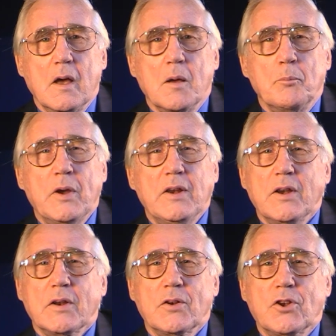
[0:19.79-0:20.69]

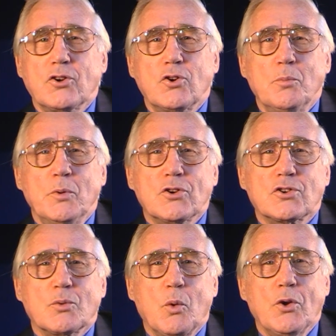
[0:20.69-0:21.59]
Meaning that you
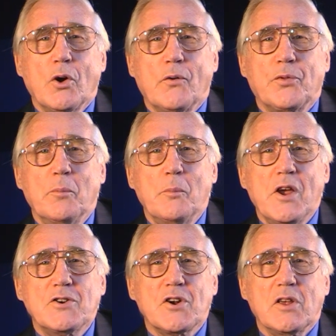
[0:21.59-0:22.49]
missed one of the
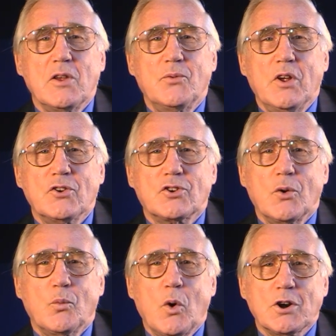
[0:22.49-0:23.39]
major events
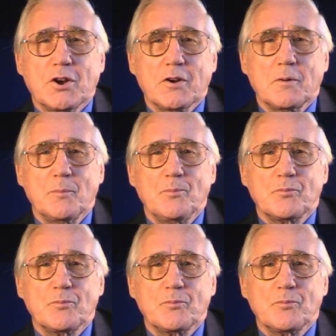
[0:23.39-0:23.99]
in Washington,